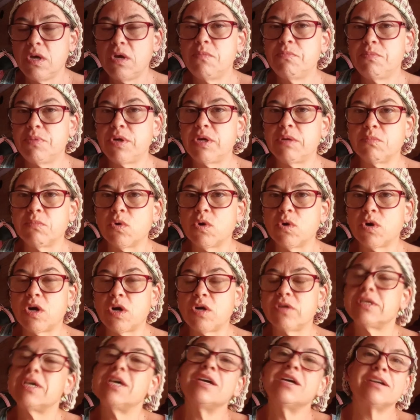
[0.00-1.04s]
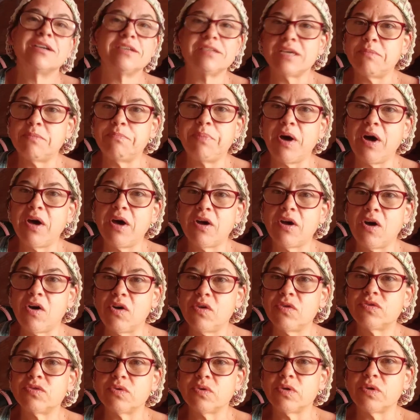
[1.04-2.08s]
putting more cards. Because I bought
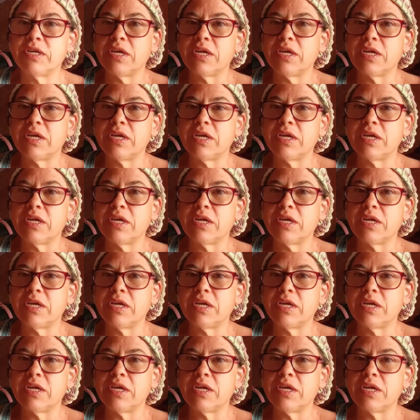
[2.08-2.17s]
also